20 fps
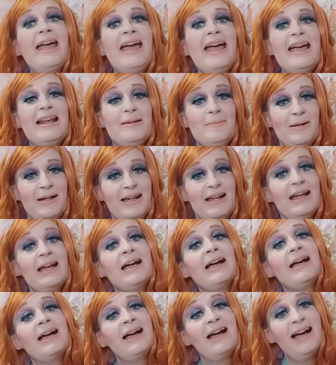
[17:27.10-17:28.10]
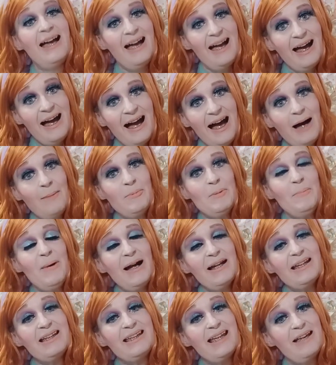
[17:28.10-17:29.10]
Anyway, I'll be
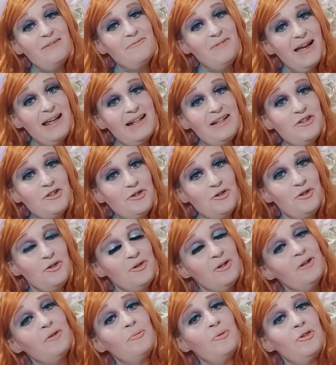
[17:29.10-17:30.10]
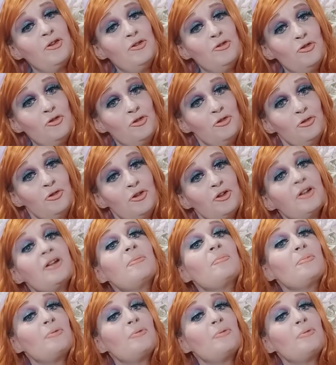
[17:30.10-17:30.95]
back again very soon with a new look,